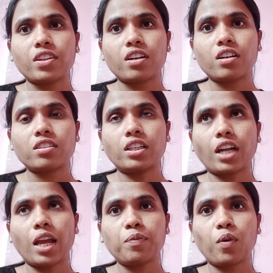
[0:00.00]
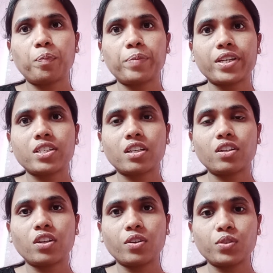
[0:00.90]
The type of
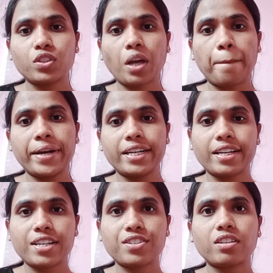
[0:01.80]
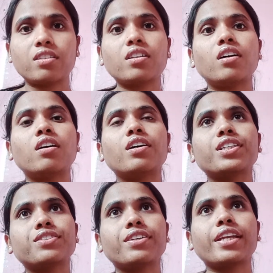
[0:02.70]
patient using a medication
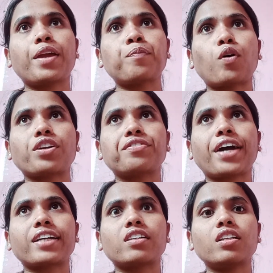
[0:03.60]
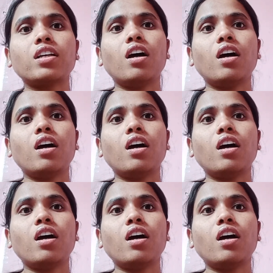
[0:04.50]
is very important factor